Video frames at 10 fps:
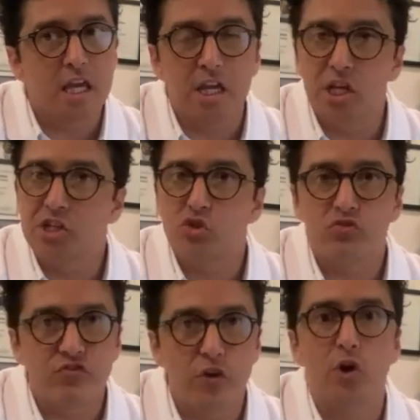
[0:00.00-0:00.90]
it is
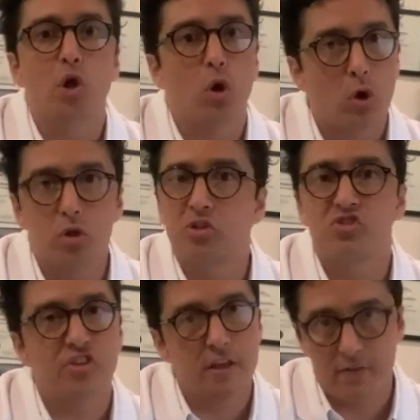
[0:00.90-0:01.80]
very hard to
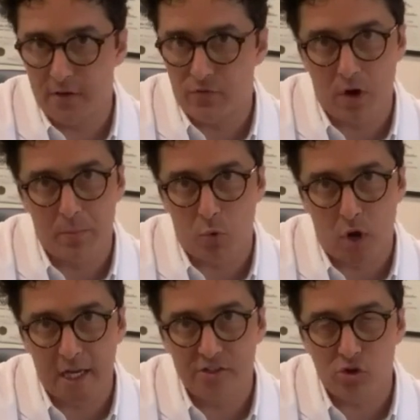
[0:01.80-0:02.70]
stay away from
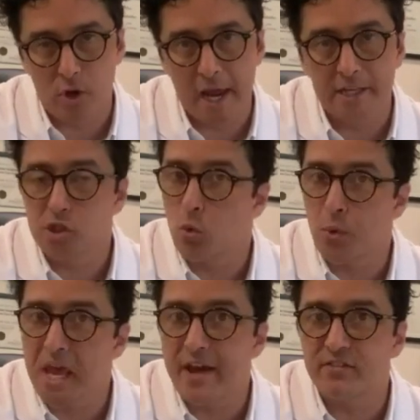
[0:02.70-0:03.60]
rice, okay? So
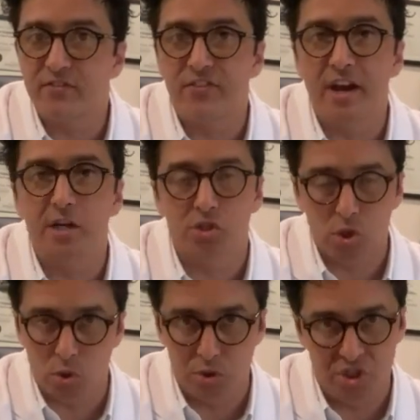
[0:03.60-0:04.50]
we have to find a
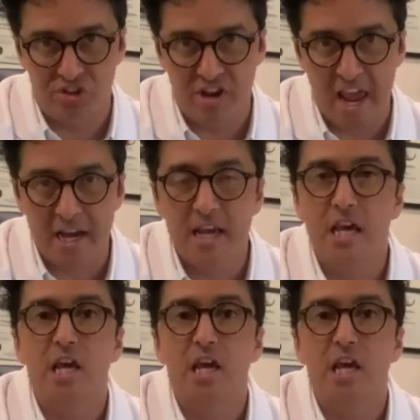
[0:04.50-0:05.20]
solution to that.